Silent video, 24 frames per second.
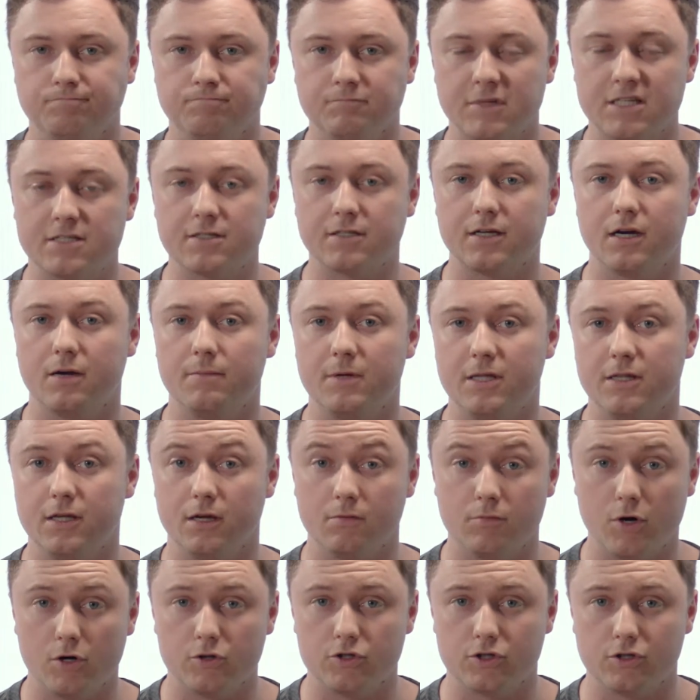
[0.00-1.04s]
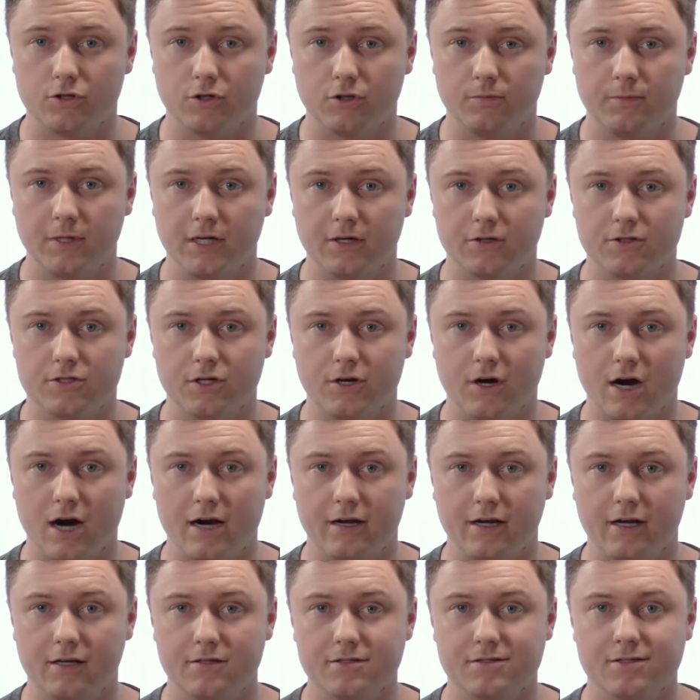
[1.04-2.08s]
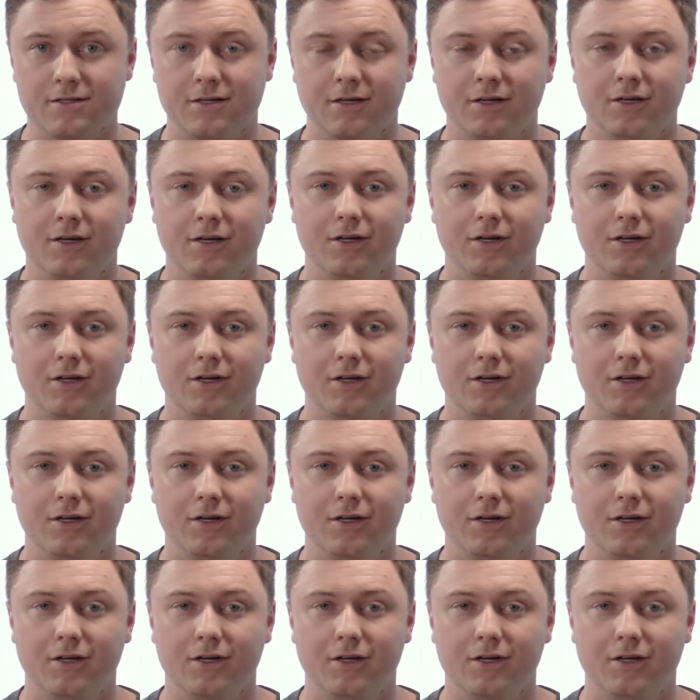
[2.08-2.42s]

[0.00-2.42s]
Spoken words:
This is going to be the emotional appeal to your audience.